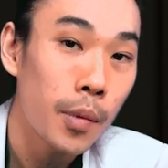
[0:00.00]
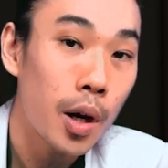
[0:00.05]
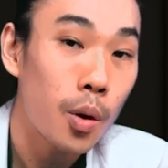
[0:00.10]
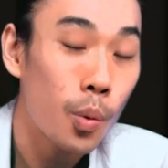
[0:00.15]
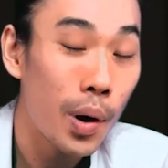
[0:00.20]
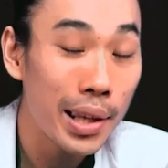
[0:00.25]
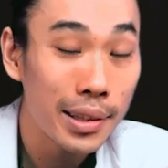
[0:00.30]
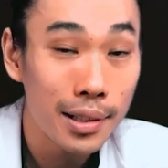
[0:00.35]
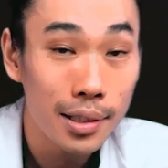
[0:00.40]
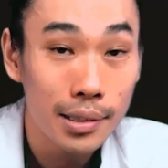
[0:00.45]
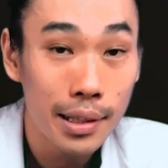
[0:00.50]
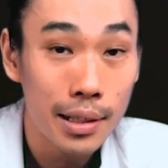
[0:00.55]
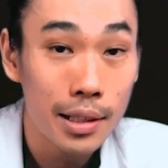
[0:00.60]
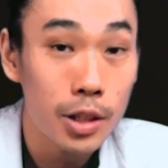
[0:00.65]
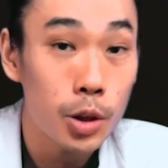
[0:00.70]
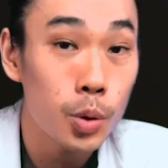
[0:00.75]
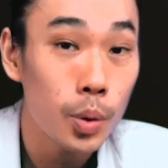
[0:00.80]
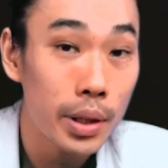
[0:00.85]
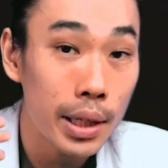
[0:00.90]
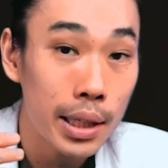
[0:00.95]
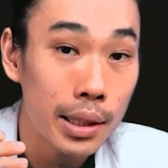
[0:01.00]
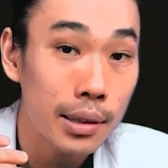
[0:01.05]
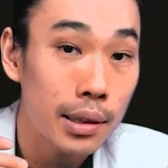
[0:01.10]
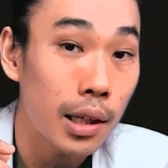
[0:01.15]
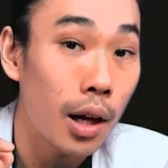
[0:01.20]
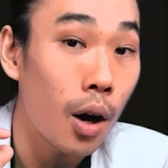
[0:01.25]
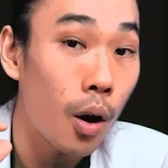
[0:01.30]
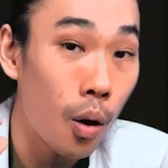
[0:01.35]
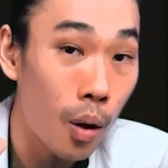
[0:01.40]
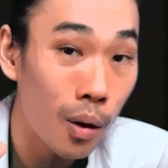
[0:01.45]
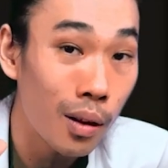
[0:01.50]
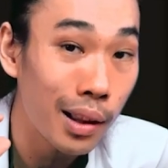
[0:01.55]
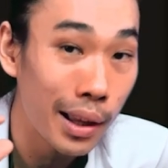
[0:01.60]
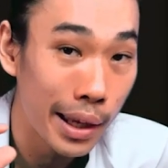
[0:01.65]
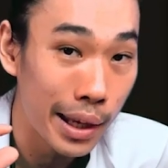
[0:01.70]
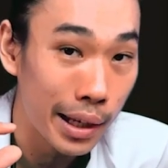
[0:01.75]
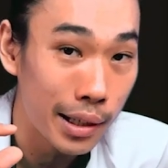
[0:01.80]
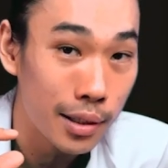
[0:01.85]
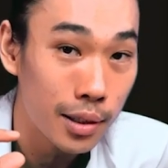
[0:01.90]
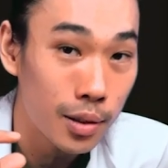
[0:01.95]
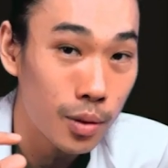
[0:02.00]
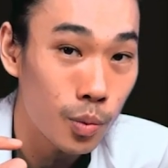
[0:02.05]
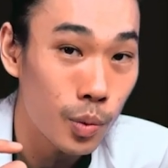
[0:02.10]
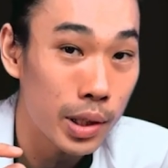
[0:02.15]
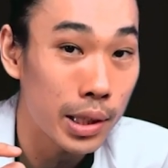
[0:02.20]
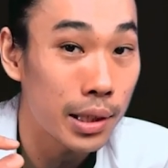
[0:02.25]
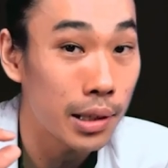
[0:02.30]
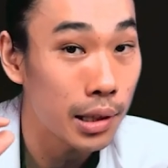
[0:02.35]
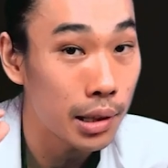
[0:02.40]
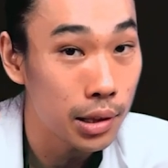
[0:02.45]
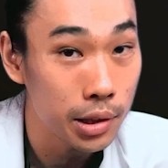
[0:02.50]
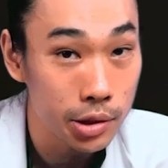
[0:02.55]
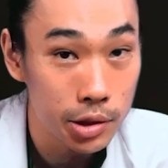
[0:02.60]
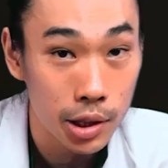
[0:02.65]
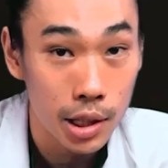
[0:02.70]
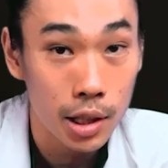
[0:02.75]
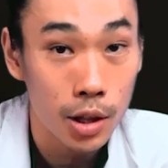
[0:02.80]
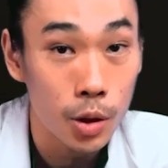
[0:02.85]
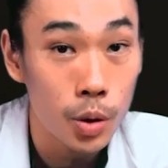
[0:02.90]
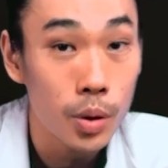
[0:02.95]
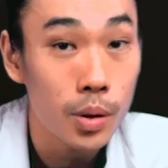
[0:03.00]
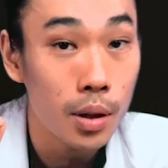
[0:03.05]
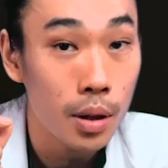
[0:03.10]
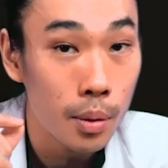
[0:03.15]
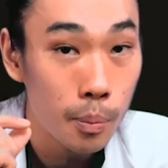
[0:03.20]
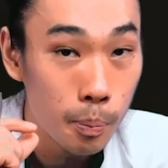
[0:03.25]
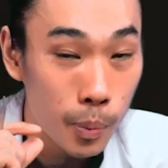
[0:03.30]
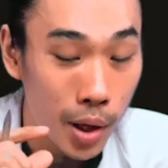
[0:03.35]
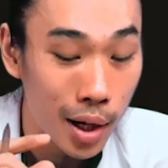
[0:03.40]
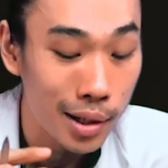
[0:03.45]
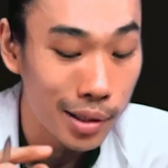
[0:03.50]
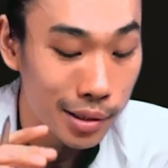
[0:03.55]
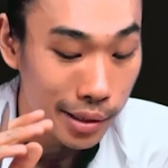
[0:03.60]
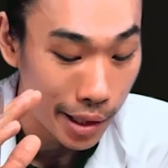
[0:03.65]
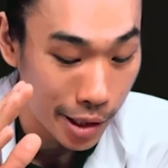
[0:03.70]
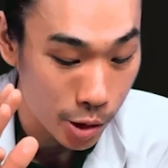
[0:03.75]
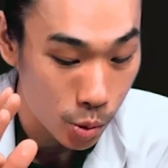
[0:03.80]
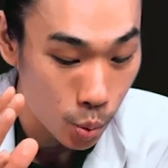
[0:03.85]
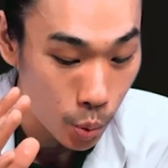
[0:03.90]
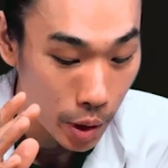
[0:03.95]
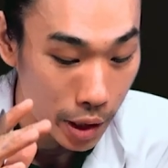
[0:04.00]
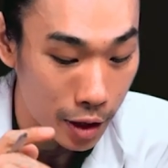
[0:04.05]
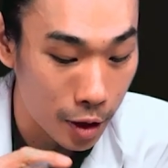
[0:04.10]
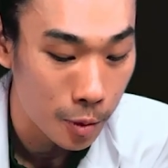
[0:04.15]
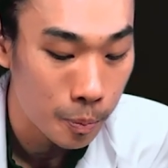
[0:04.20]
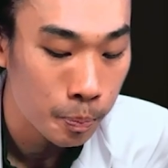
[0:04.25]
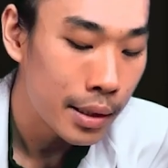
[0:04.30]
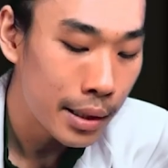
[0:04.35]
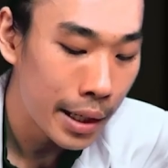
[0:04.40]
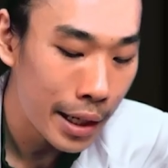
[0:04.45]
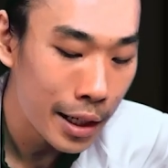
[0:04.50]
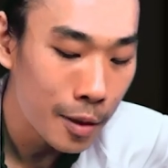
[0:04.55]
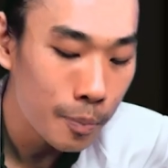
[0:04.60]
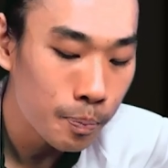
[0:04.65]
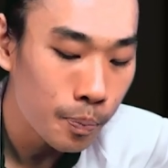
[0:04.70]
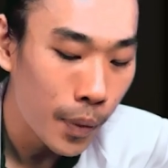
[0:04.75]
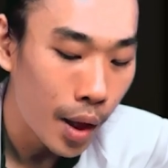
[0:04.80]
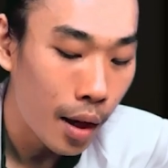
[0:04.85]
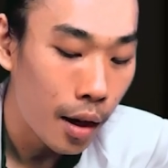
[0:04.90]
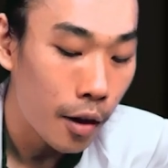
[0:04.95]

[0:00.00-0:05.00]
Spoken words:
rather than you eat the whole egg with the yellow part as well. Then